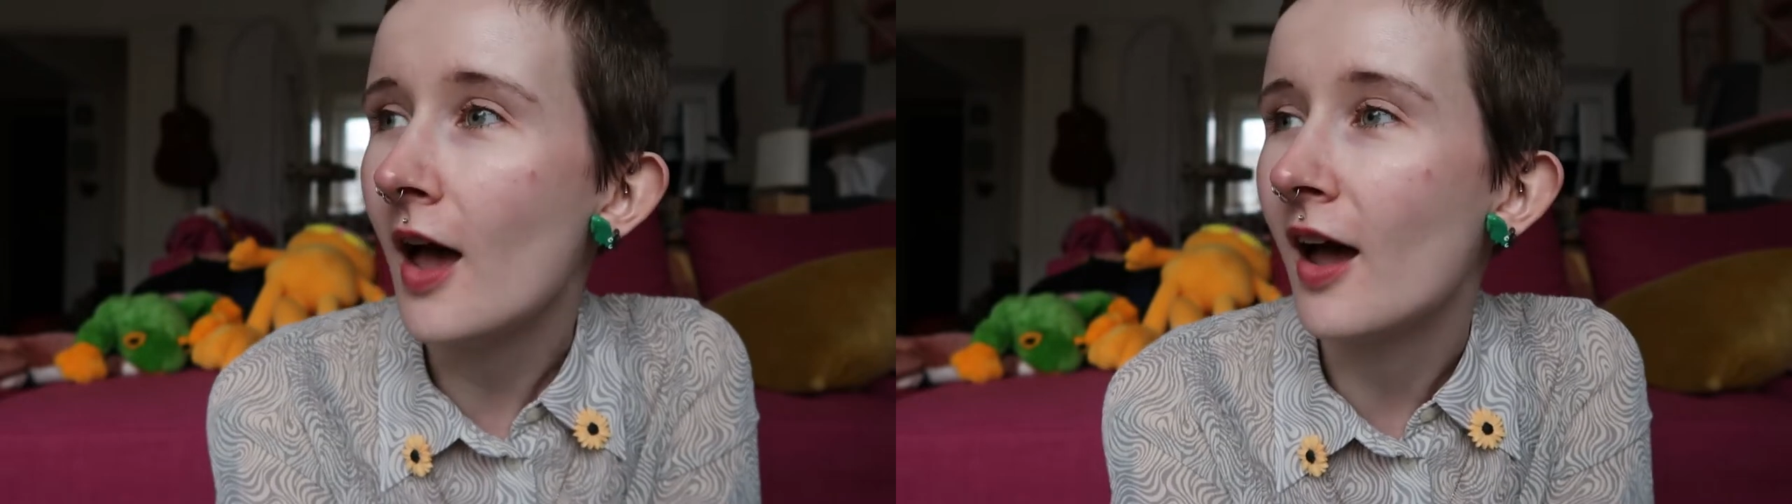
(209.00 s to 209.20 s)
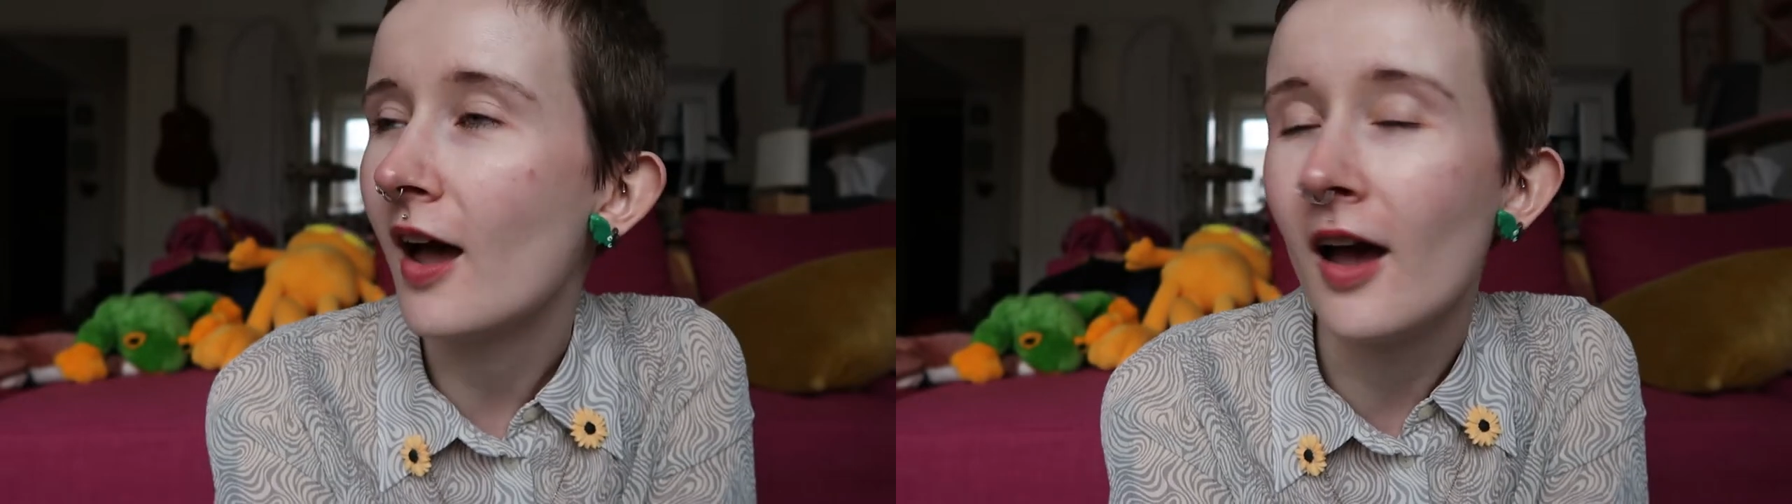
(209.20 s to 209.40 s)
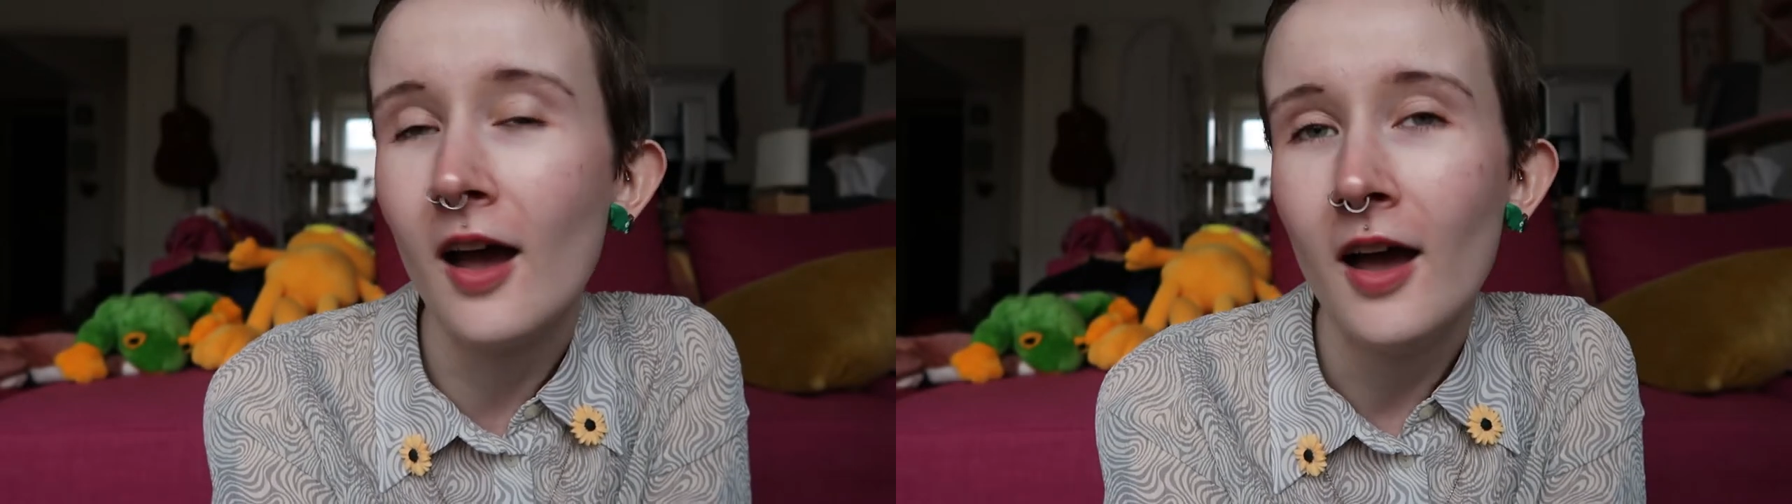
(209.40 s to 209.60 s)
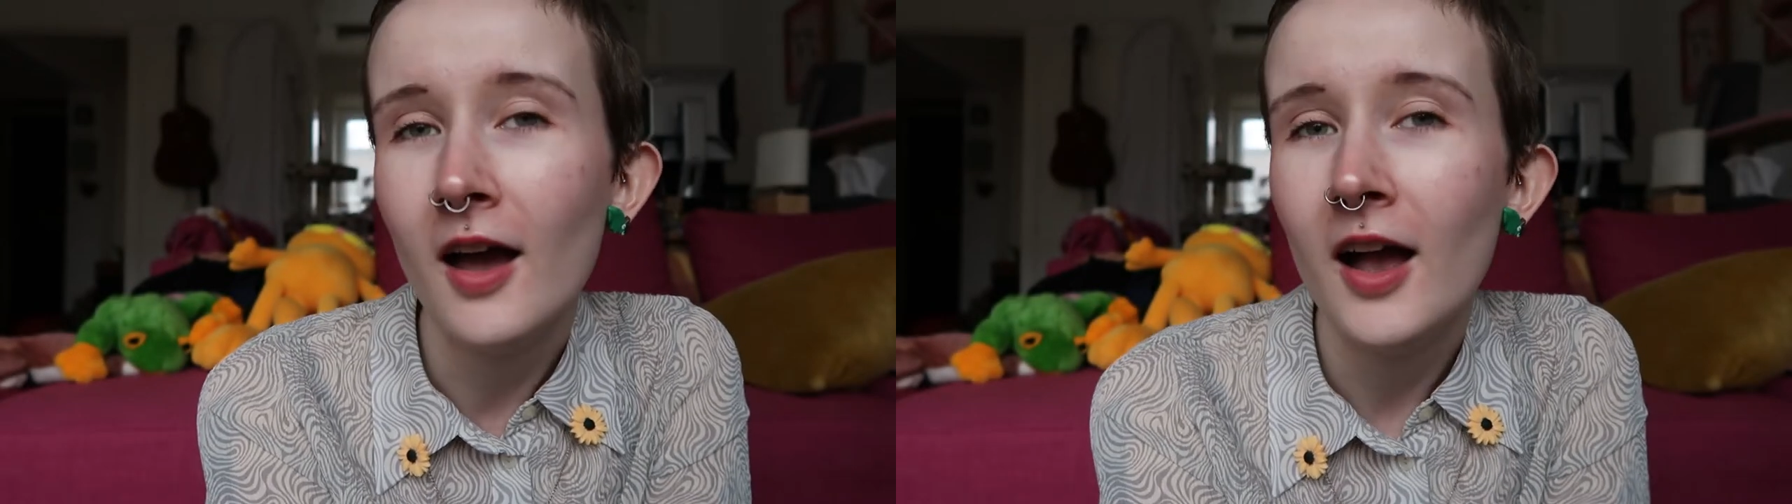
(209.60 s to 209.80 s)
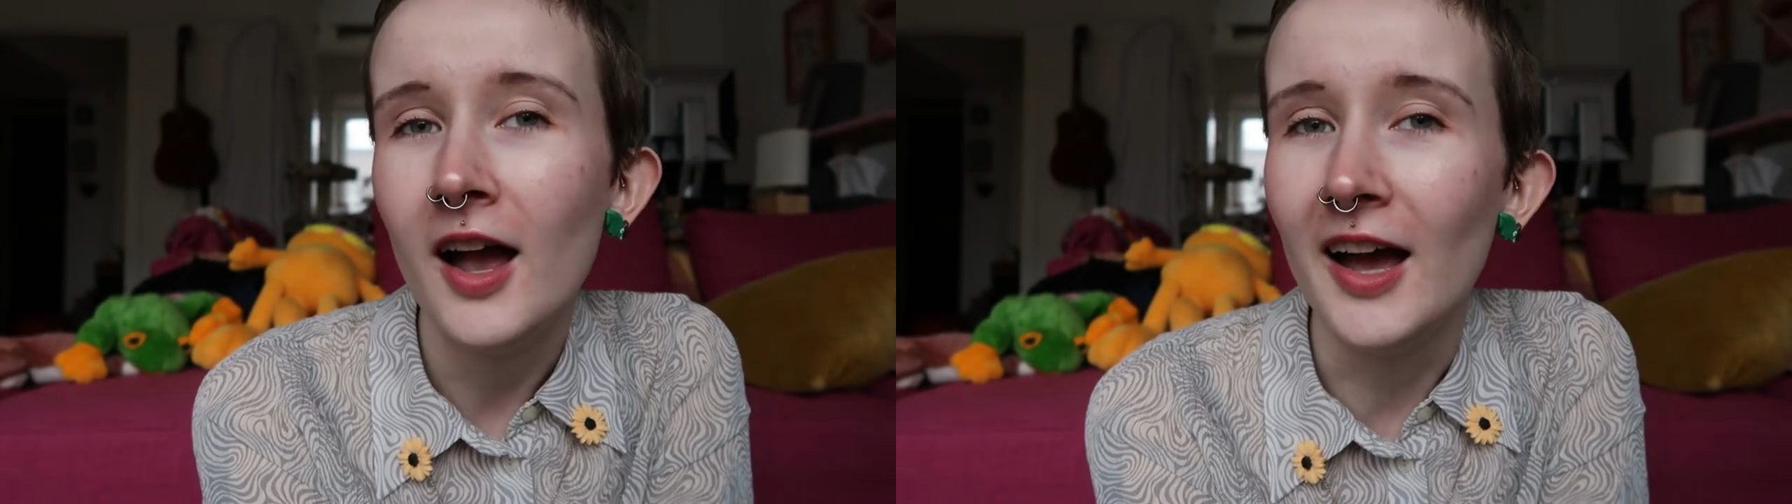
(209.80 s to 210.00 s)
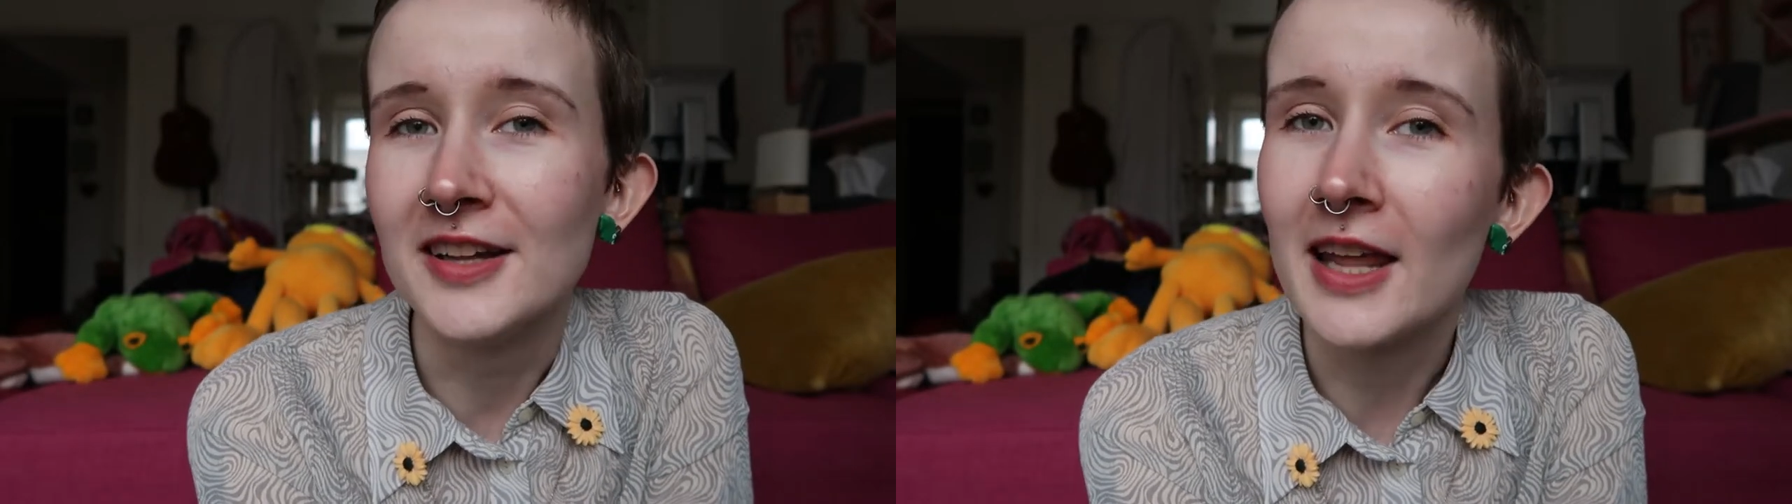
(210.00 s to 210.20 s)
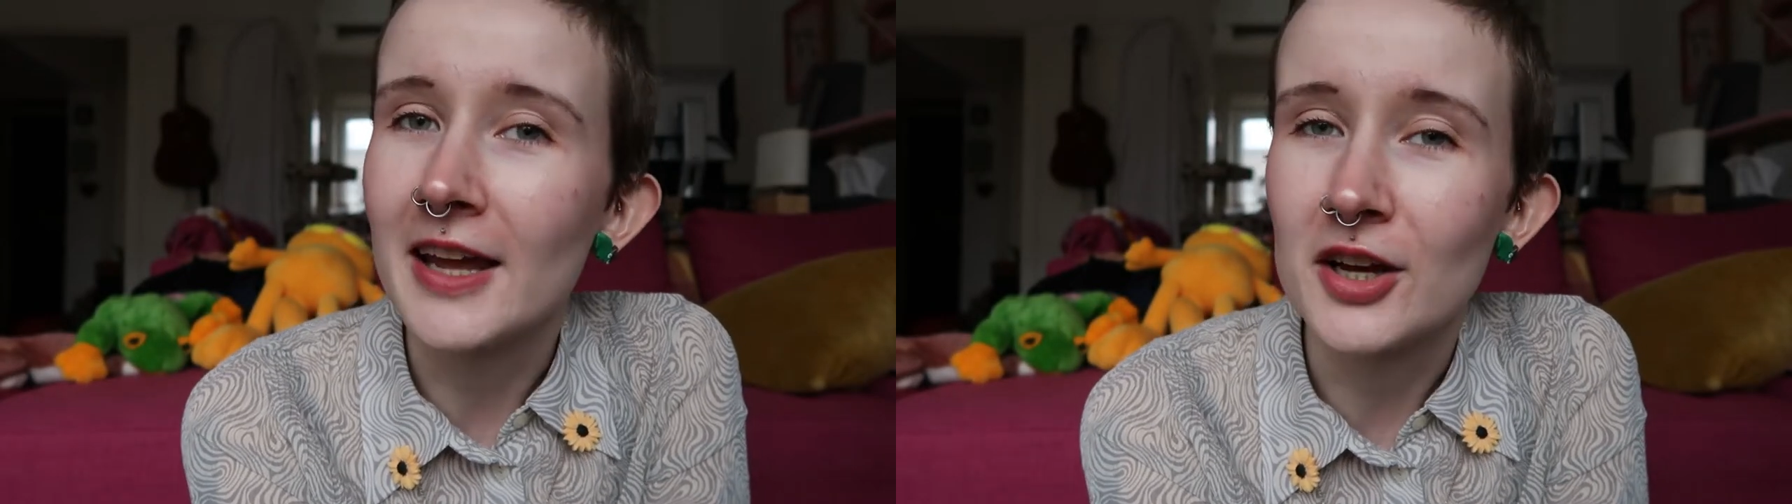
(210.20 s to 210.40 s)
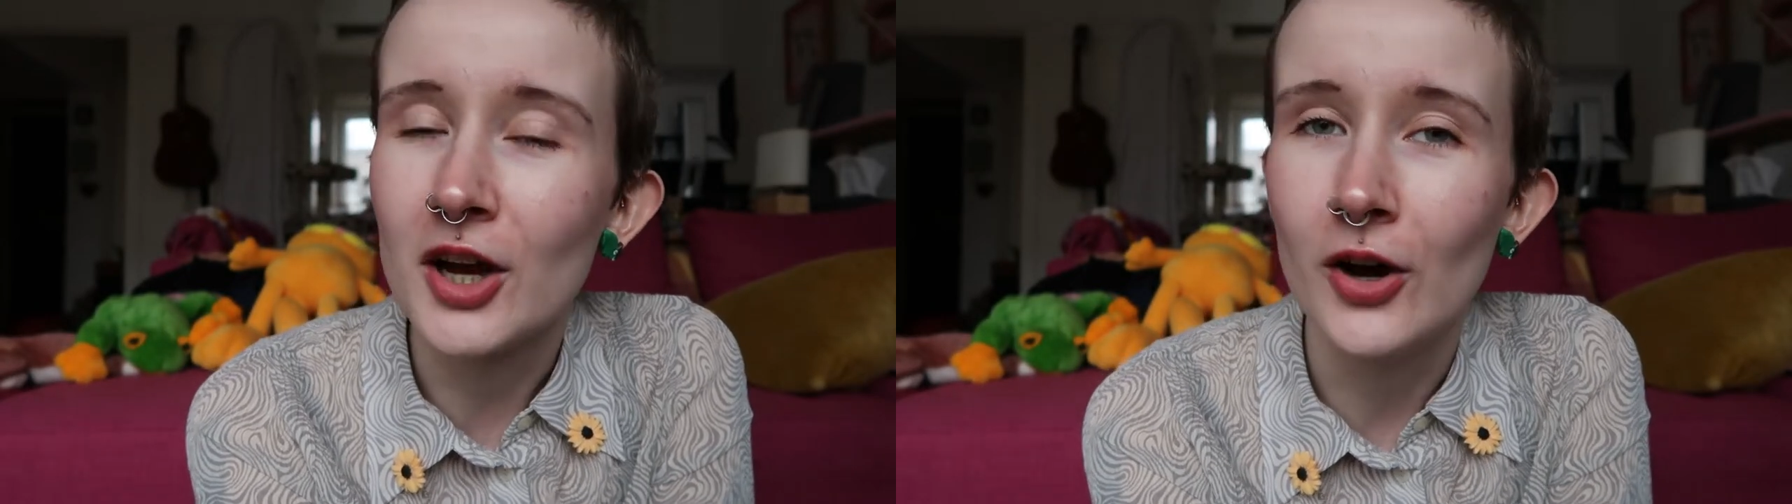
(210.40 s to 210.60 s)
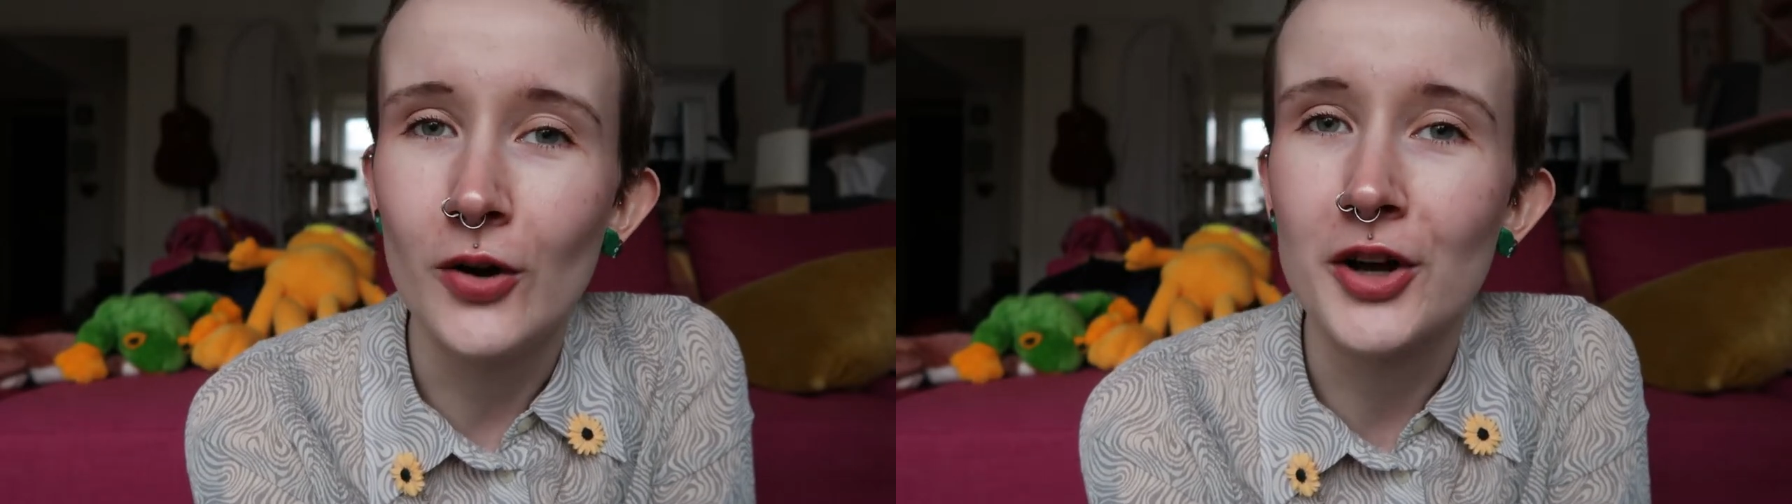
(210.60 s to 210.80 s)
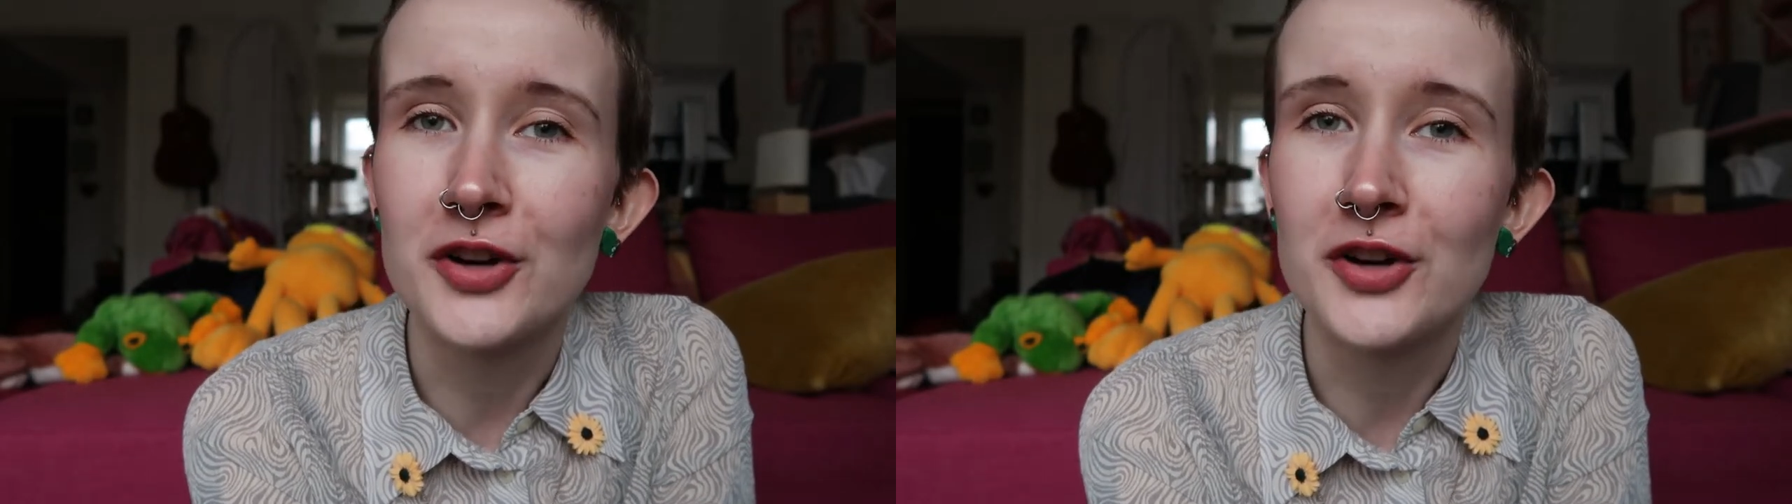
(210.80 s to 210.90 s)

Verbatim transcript: Uh, and like a coat